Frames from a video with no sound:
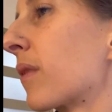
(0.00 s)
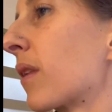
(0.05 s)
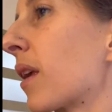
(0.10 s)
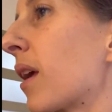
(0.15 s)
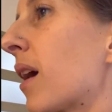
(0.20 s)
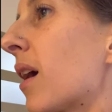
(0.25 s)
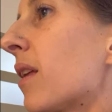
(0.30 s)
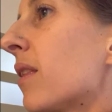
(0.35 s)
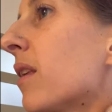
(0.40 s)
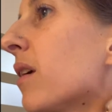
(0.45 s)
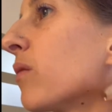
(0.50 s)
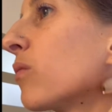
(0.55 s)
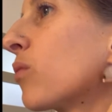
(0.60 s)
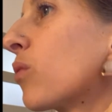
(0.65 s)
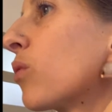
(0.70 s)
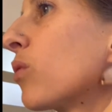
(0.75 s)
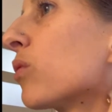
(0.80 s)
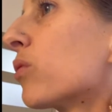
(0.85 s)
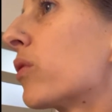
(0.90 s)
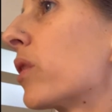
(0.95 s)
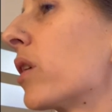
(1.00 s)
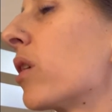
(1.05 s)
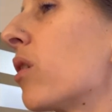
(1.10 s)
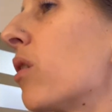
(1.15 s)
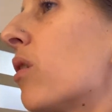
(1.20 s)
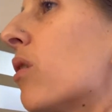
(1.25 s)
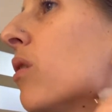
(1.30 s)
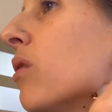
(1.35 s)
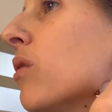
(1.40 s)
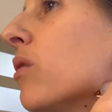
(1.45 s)
And then rollering
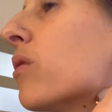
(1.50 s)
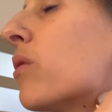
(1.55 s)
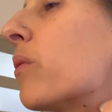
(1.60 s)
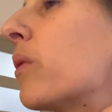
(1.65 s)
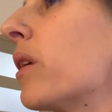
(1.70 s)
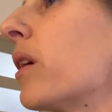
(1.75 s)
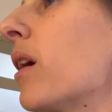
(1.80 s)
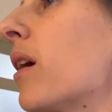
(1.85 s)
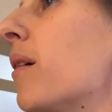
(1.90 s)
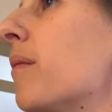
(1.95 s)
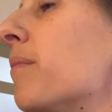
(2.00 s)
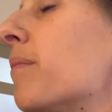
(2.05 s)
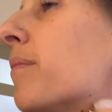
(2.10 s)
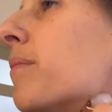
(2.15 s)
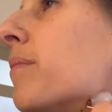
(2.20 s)
all the way up